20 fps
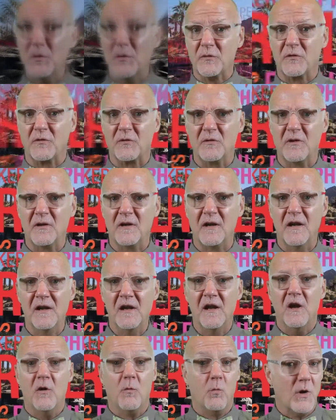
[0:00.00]
rules.
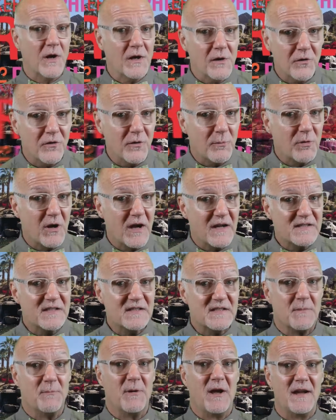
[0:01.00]
Want to know the
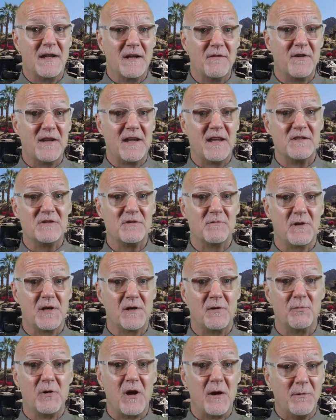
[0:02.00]
process of buying a vacation
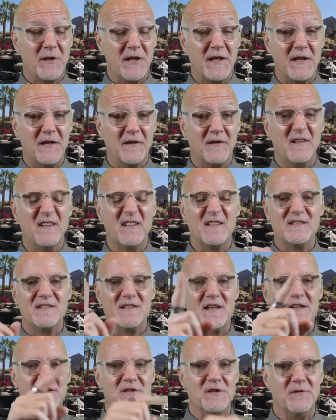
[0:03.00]
rental property here?
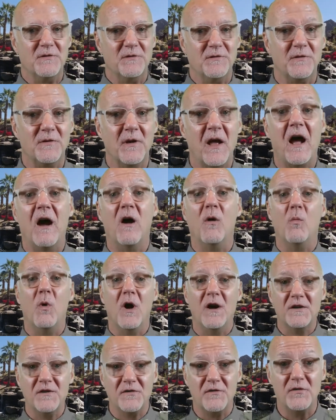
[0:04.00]
Stay tuned. I'll
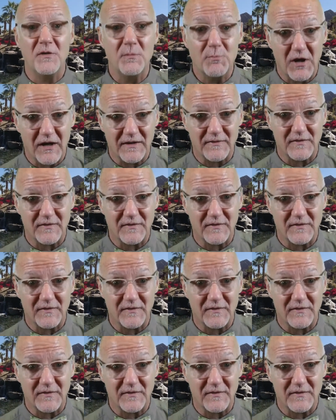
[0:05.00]
walk you through the